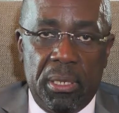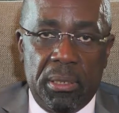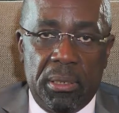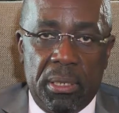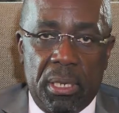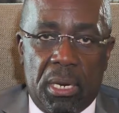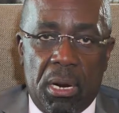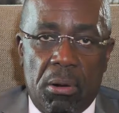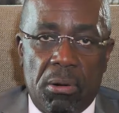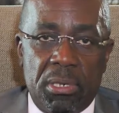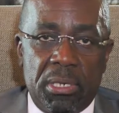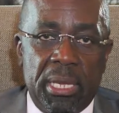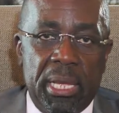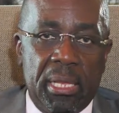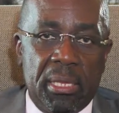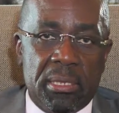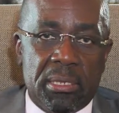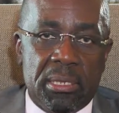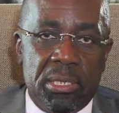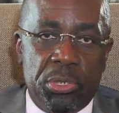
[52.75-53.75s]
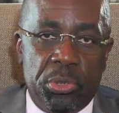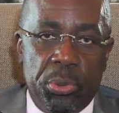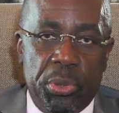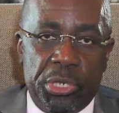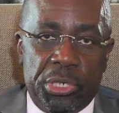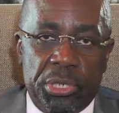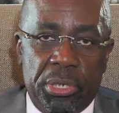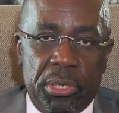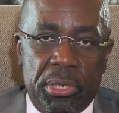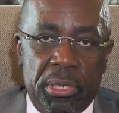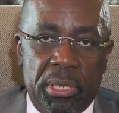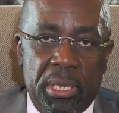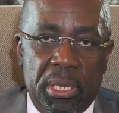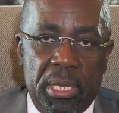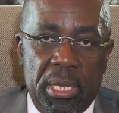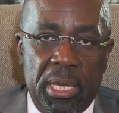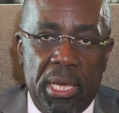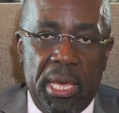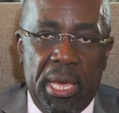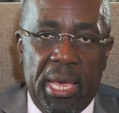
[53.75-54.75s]
the current health situation
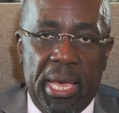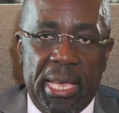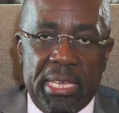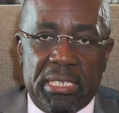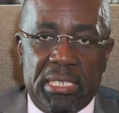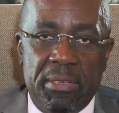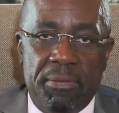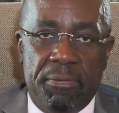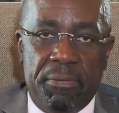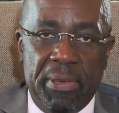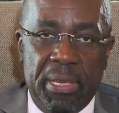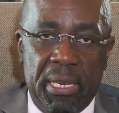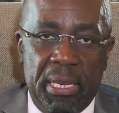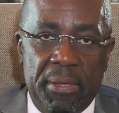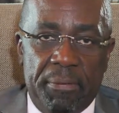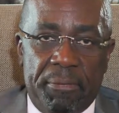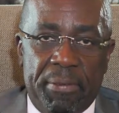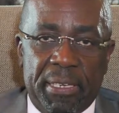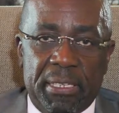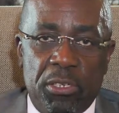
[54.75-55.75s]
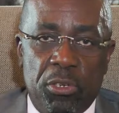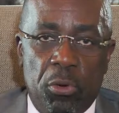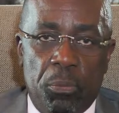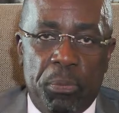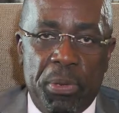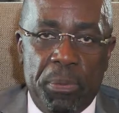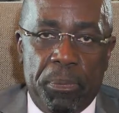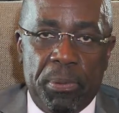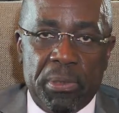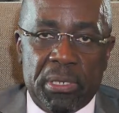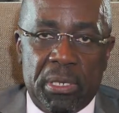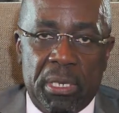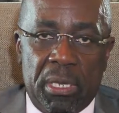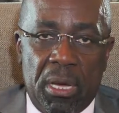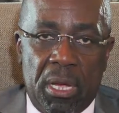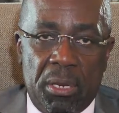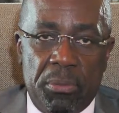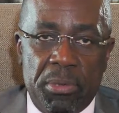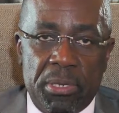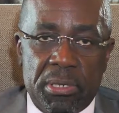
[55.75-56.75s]
has severely affected our peoples and
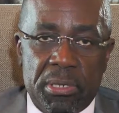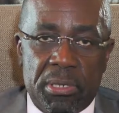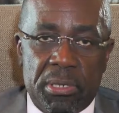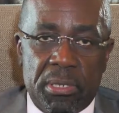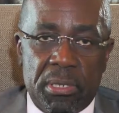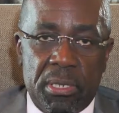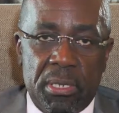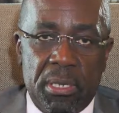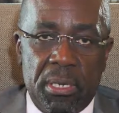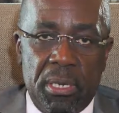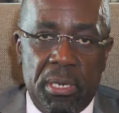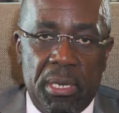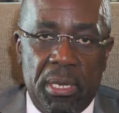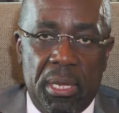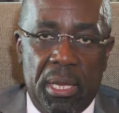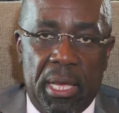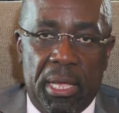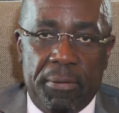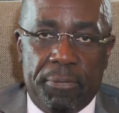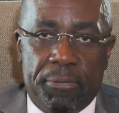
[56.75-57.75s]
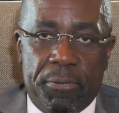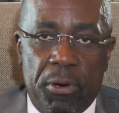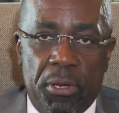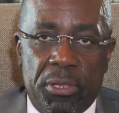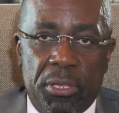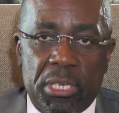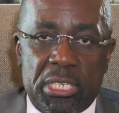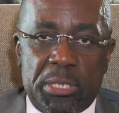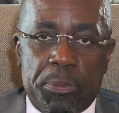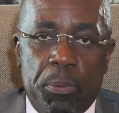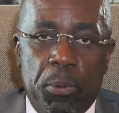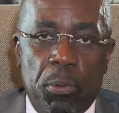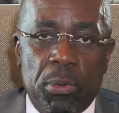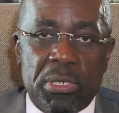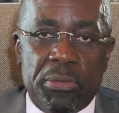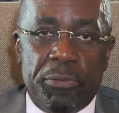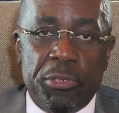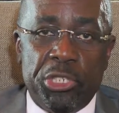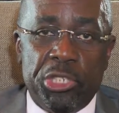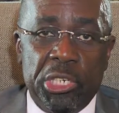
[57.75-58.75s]
economies and further exposed
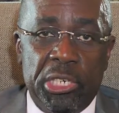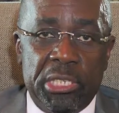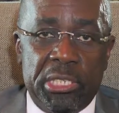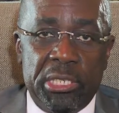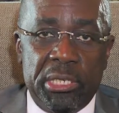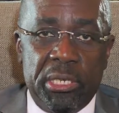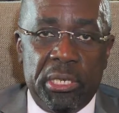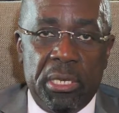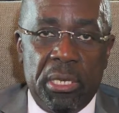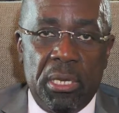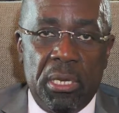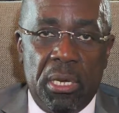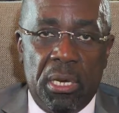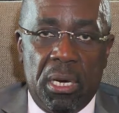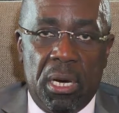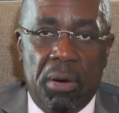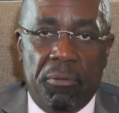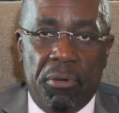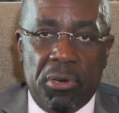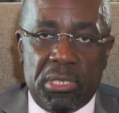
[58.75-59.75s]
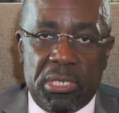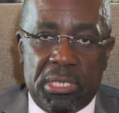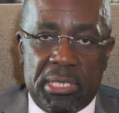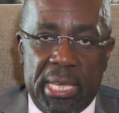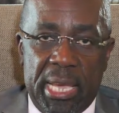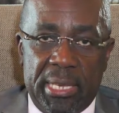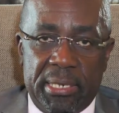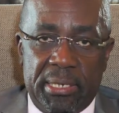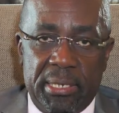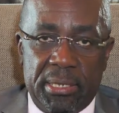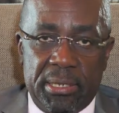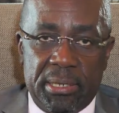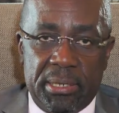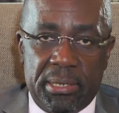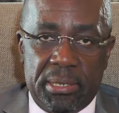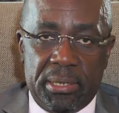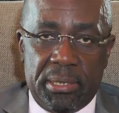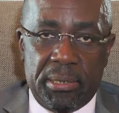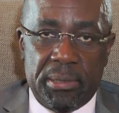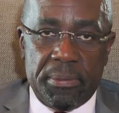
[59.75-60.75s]
the fragility of our
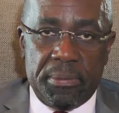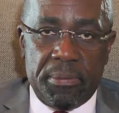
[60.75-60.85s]
societies.